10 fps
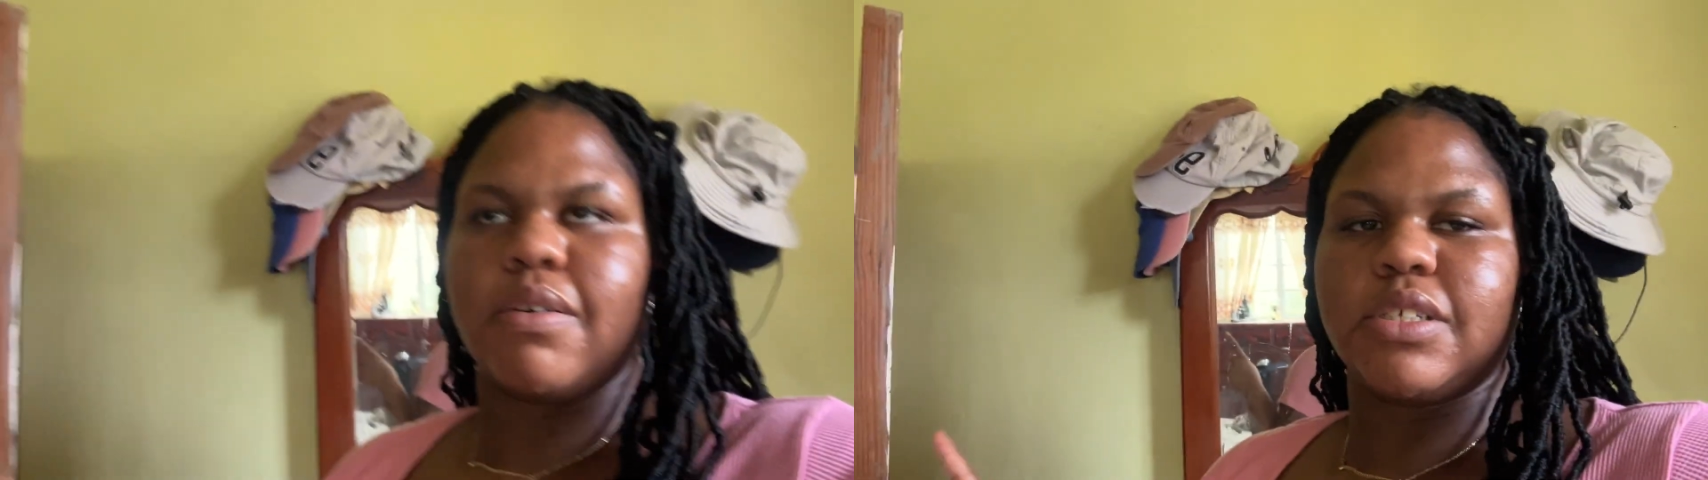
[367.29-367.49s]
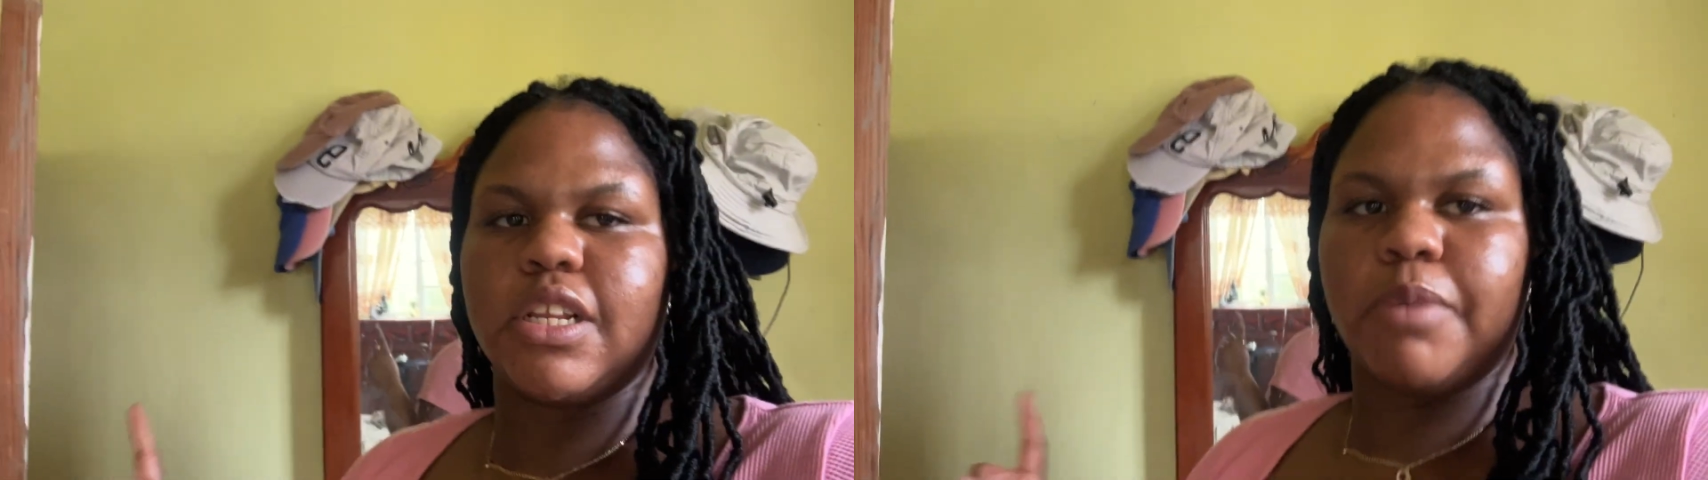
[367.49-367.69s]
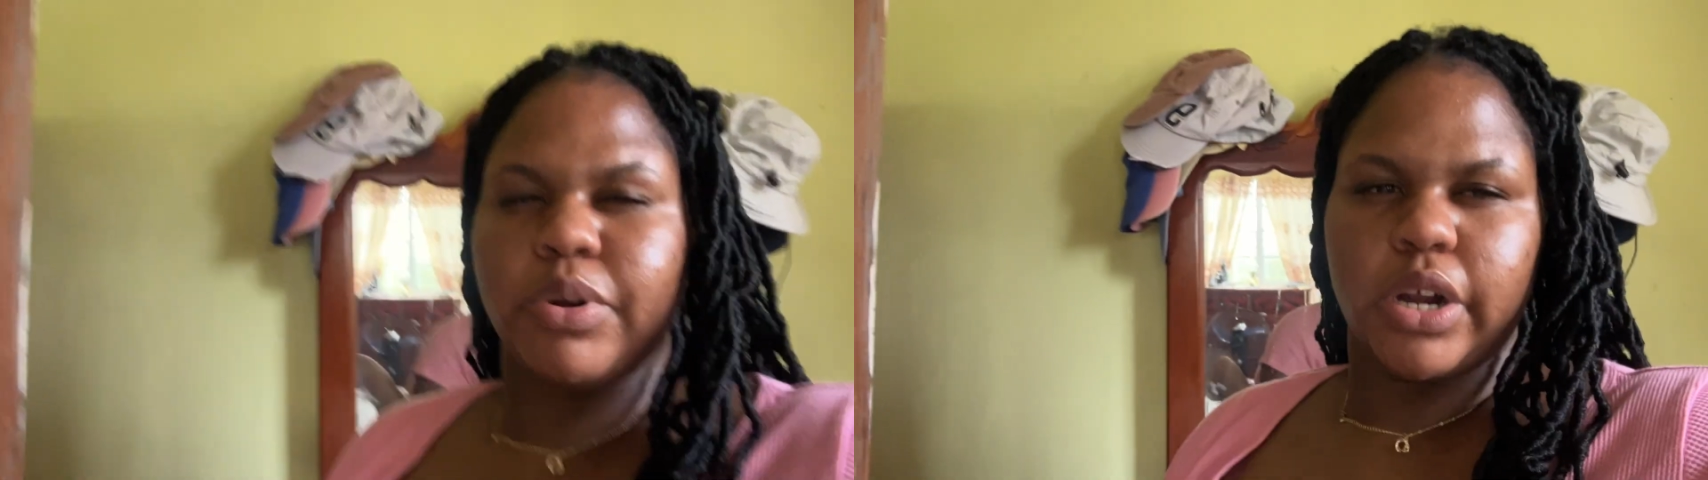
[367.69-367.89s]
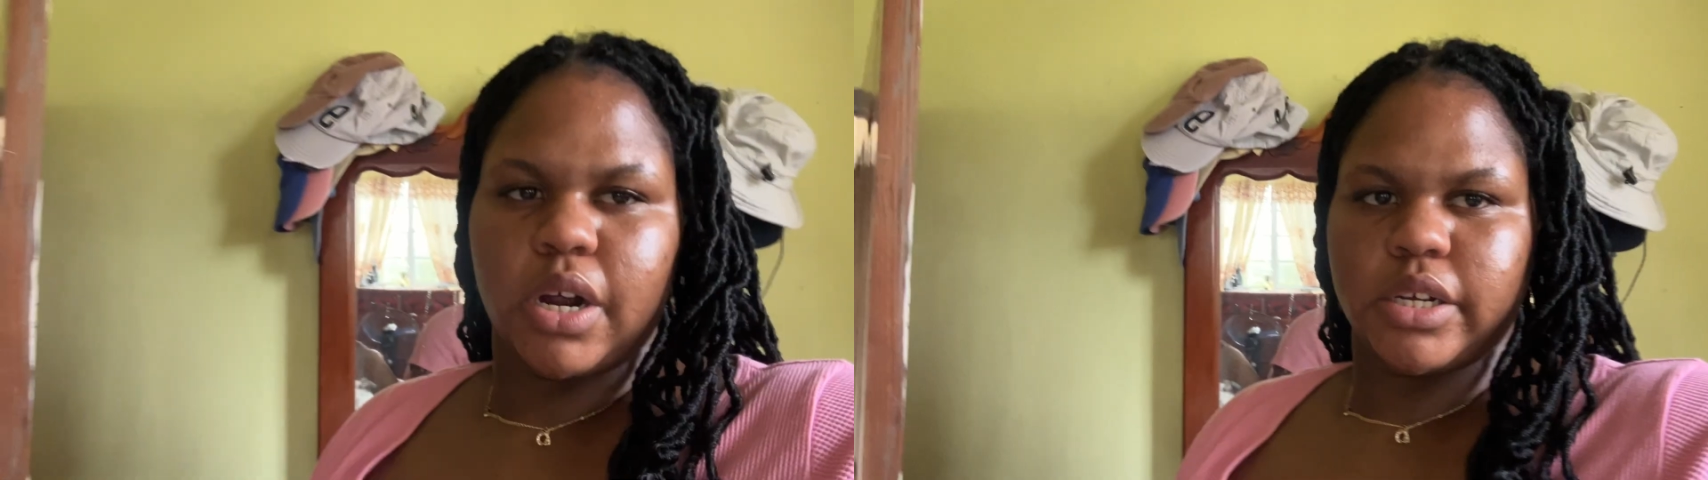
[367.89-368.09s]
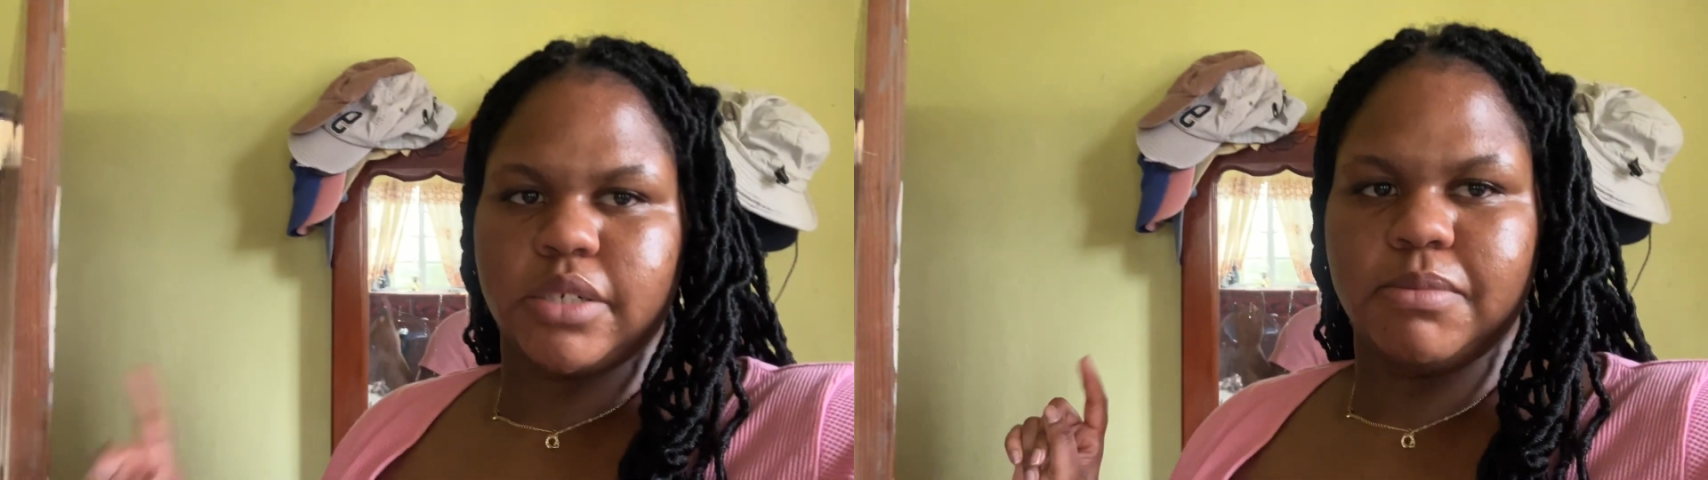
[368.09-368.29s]
ever celebrity
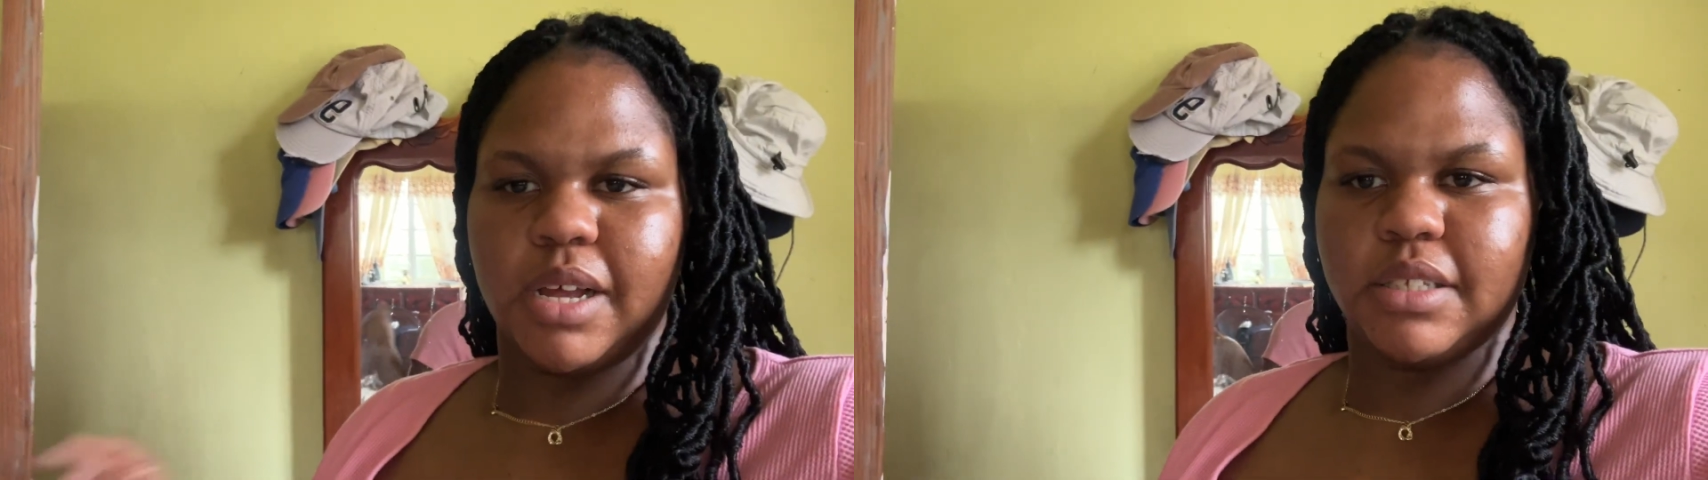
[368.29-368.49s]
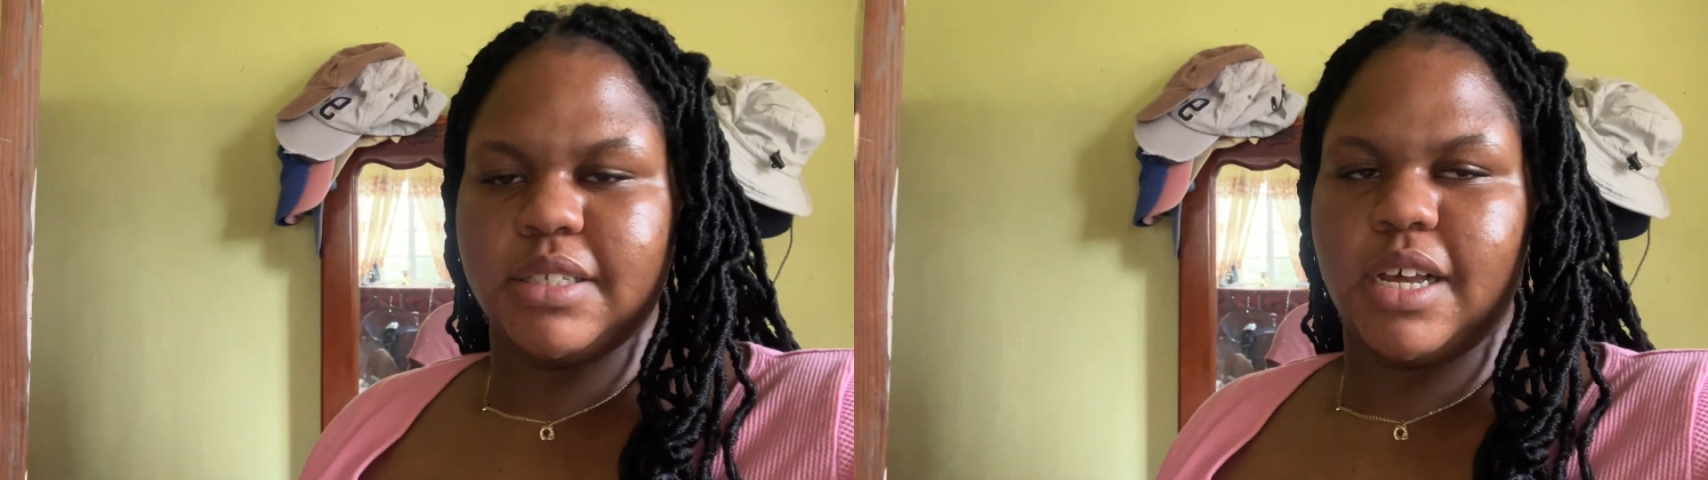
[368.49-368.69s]
crush, Miles